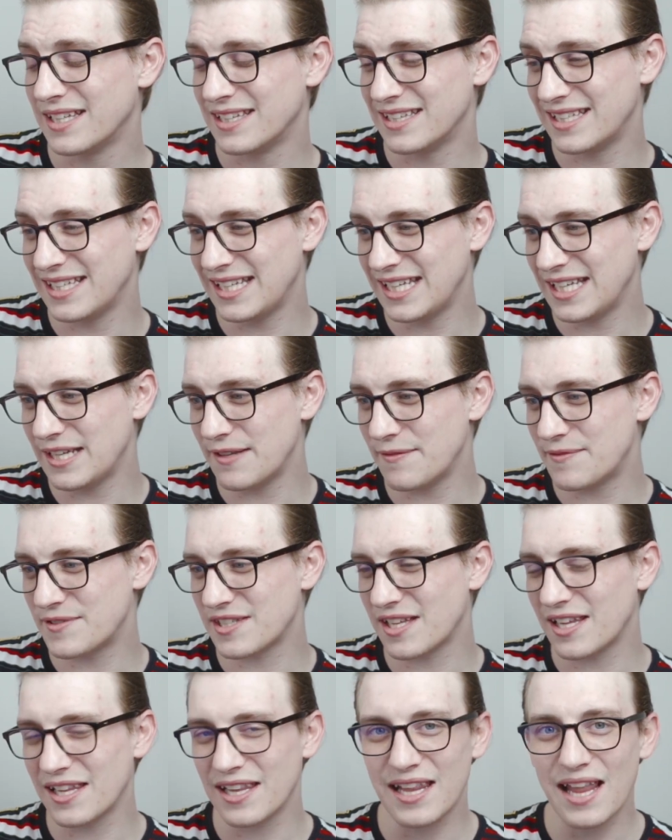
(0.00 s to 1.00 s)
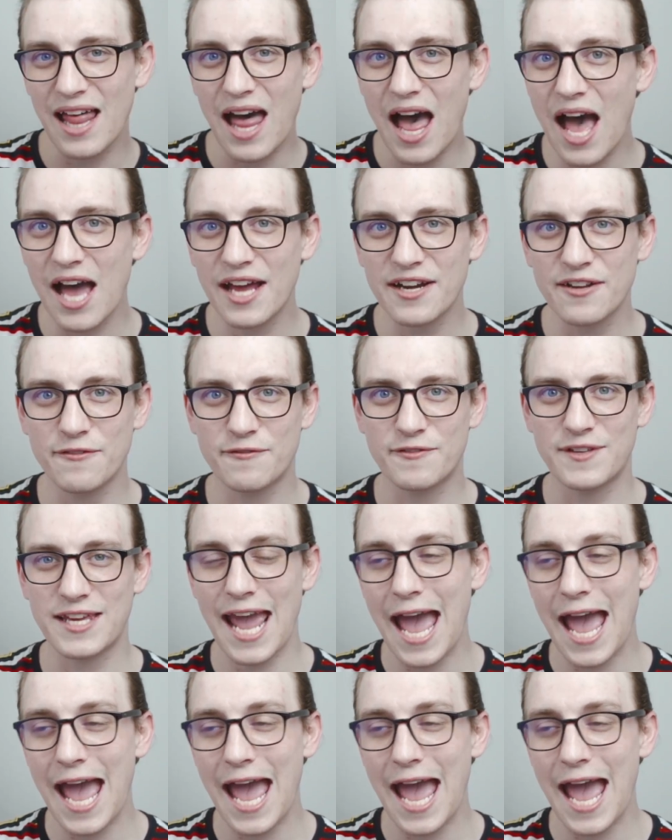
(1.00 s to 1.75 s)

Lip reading: leaves a lot of